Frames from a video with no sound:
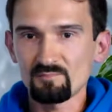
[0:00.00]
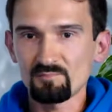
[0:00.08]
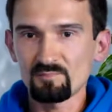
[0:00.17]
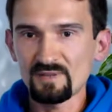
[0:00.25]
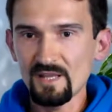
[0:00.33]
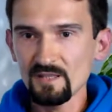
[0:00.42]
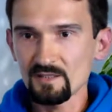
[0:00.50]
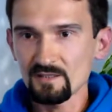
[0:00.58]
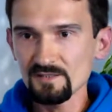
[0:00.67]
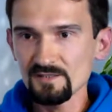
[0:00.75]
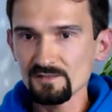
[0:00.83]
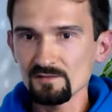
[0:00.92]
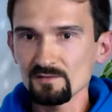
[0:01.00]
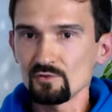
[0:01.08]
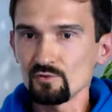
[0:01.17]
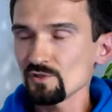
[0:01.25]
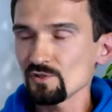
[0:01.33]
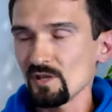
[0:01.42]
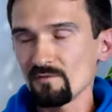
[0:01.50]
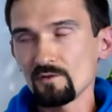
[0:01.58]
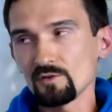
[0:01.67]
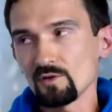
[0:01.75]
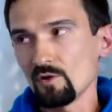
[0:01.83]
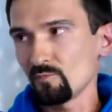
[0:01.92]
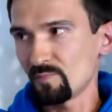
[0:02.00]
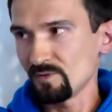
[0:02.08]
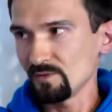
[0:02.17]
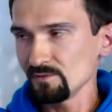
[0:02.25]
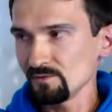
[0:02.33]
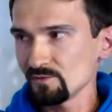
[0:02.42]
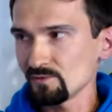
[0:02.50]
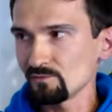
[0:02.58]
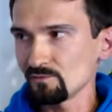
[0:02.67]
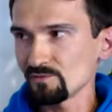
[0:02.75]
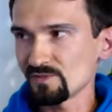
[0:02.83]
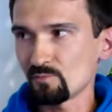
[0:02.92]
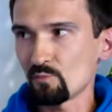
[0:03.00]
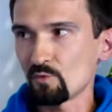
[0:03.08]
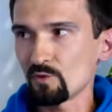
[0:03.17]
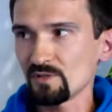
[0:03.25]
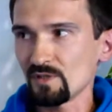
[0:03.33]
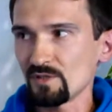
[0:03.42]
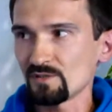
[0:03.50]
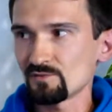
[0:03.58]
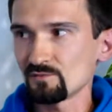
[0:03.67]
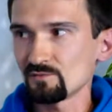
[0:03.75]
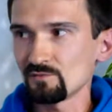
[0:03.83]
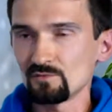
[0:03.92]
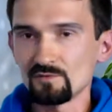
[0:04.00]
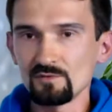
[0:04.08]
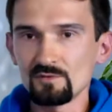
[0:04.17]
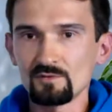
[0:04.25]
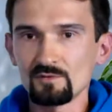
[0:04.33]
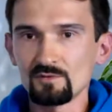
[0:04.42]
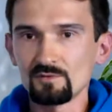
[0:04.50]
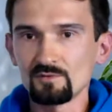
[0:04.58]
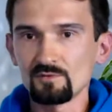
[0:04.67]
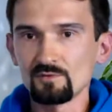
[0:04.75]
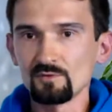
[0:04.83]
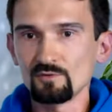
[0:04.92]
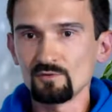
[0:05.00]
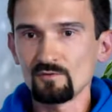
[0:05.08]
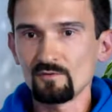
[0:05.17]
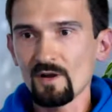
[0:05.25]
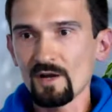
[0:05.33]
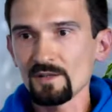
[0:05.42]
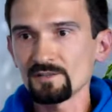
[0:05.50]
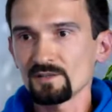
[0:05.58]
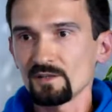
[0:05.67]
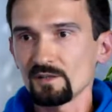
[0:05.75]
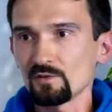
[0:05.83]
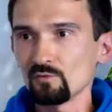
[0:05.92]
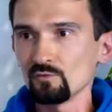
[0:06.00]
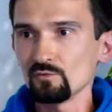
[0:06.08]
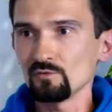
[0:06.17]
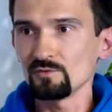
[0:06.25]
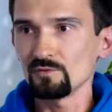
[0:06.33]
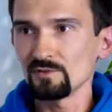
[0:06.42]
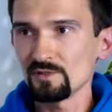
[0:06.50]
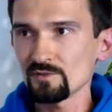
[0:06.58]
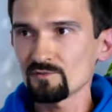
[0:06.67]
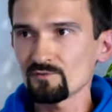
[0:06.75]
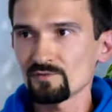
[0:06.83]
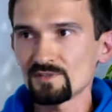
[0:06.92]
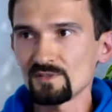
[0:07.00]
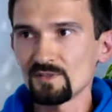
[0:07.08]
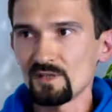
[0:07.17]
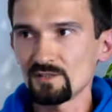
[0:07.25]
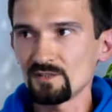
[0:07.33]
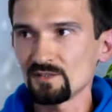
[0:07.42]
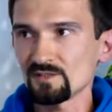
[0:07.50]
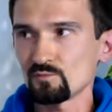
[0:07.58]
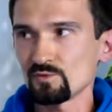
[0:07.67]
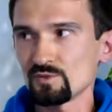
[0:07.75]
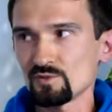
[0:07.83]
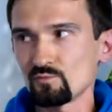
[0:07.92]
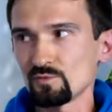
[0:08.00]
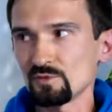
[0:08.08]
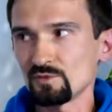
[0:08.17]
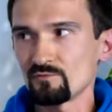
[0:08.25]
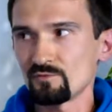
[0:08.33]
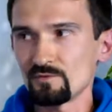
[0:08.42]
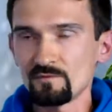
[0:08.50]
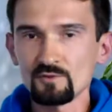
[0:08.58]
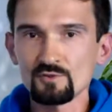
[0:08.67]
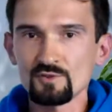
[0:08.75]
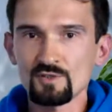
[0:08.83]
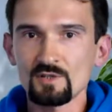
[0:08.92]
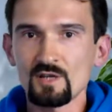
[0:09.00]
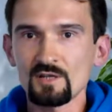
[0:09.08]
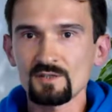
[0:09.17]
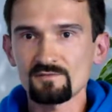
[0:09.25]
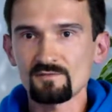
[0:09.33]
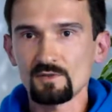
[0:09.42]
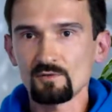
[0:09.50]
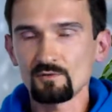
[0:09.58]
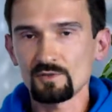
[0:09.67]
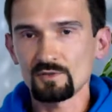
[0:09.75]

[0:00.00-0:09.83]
players usually are very open to support and to find a cool, interesting ideas which will revolutionize the whole